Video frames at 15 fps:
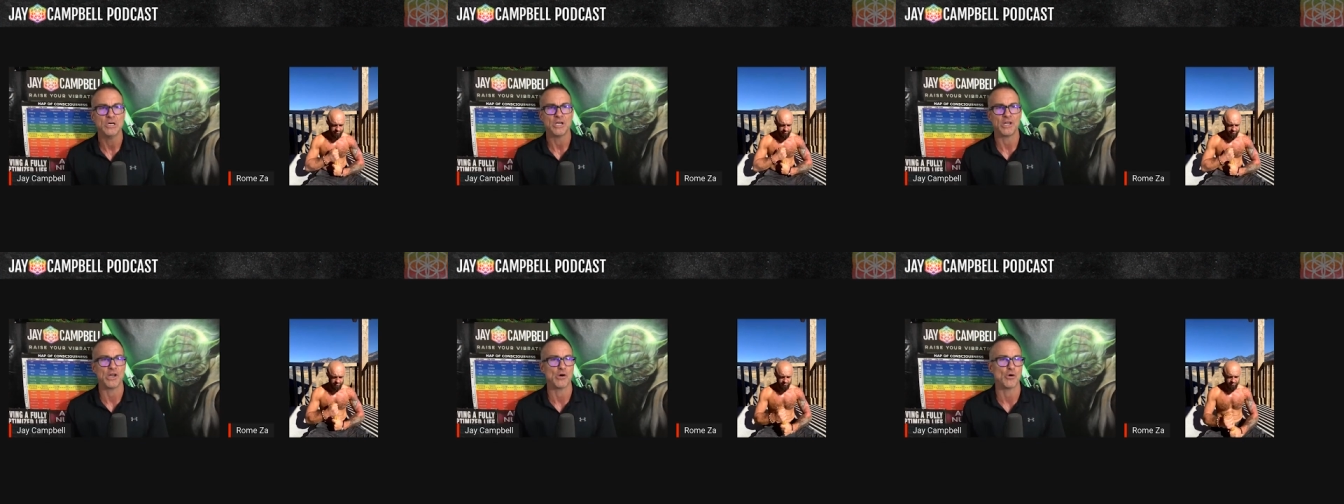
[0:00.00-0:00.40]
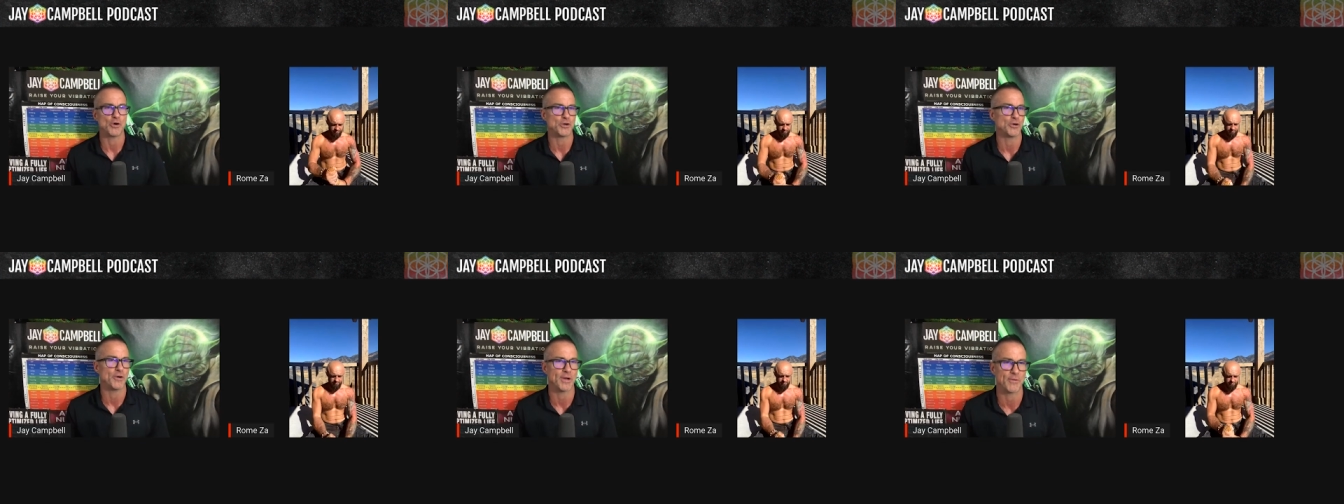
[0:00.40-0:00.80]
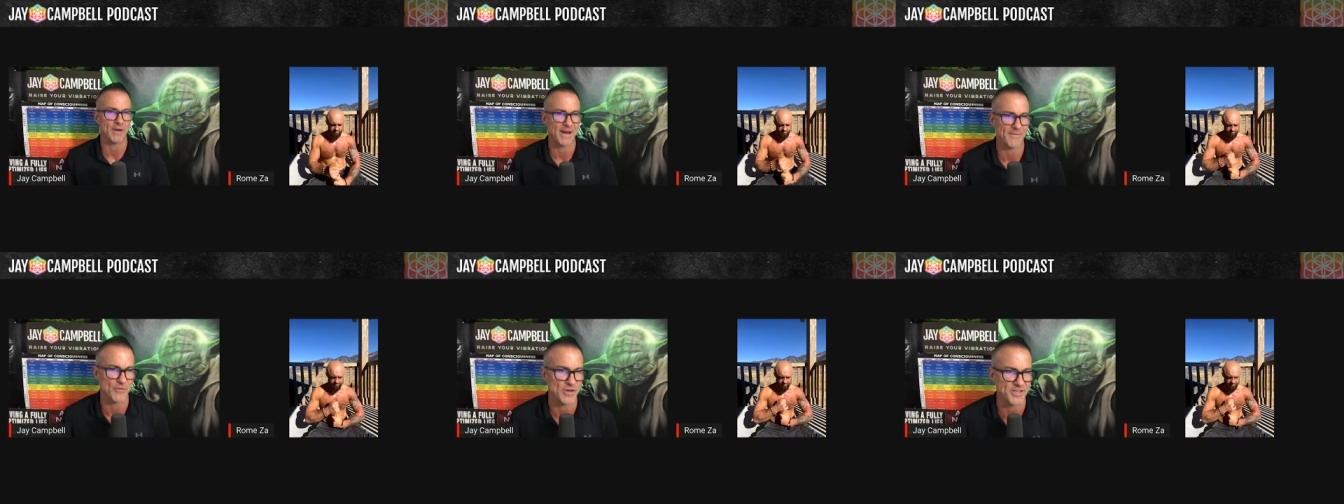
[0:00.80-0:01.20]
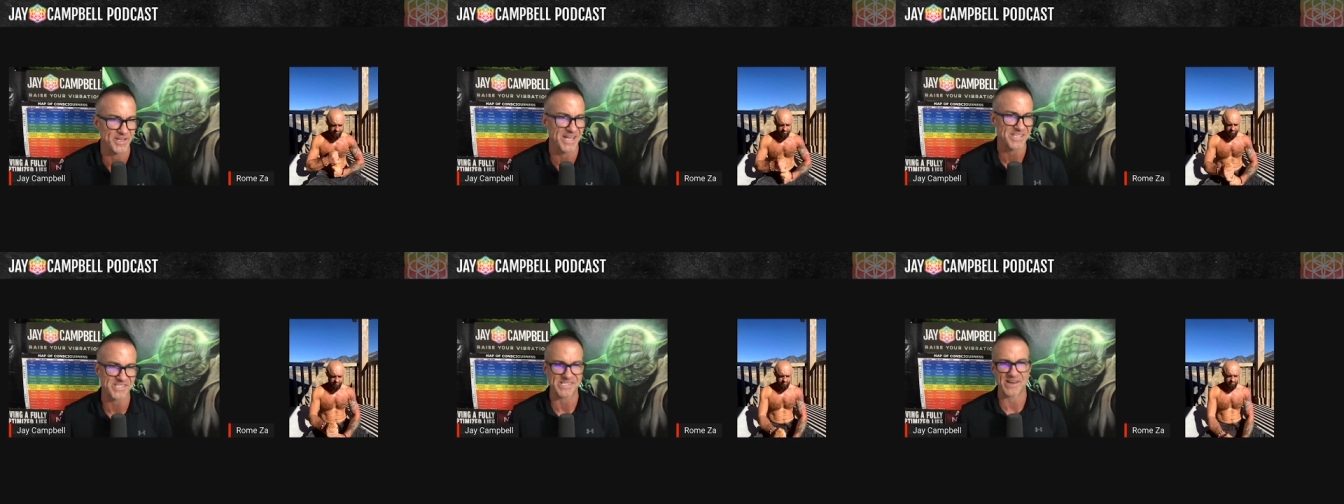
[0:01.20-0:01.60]
You know, who are doing whatever is
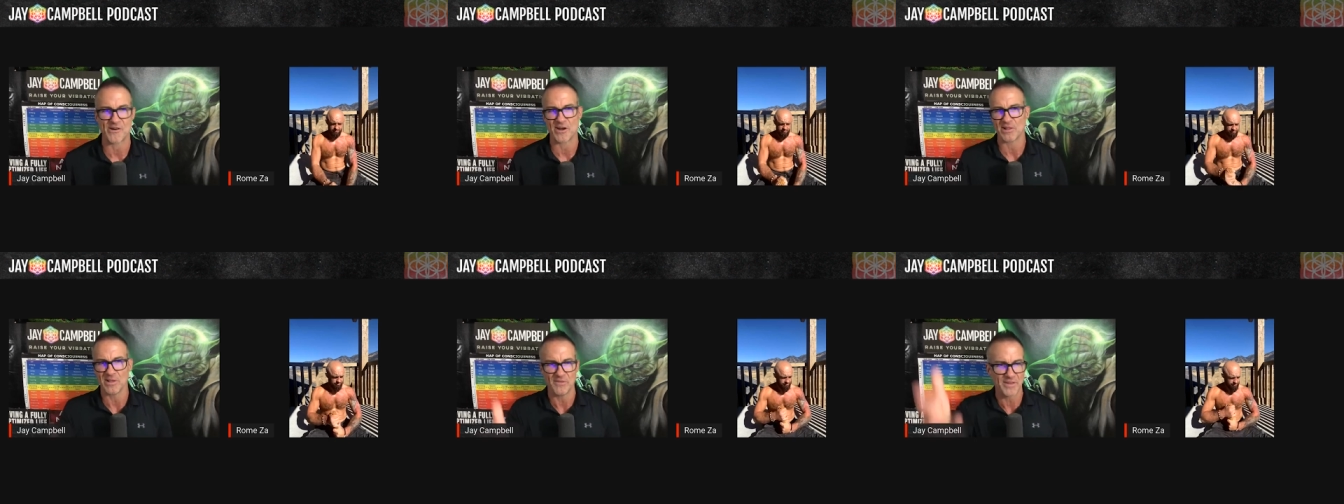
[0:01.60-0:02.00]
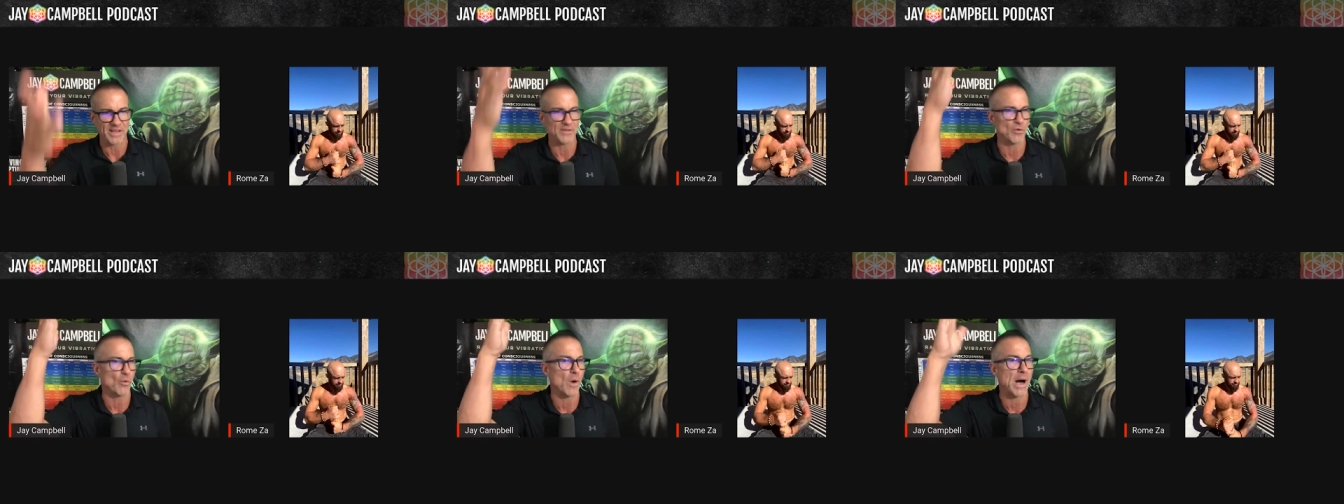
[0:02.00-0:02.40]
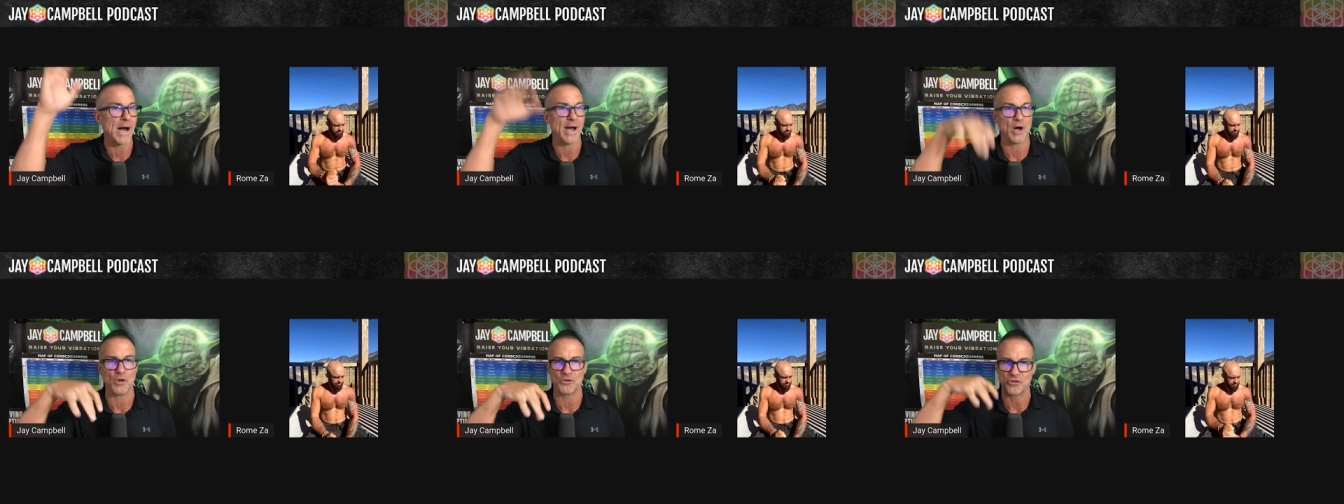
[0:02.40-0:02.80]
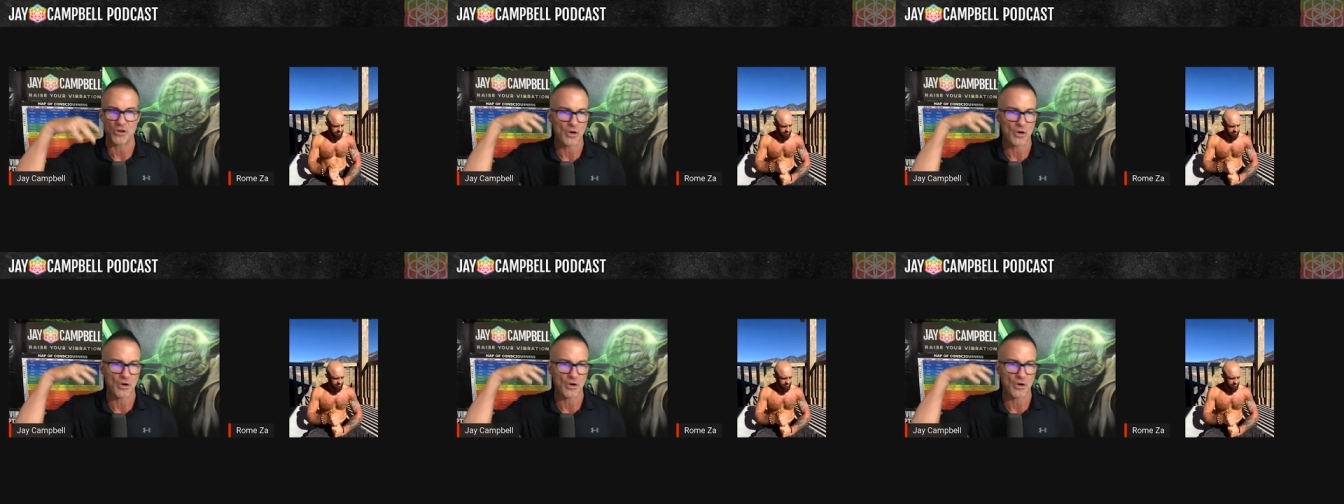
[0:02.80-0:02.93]
necessary, living in the wild.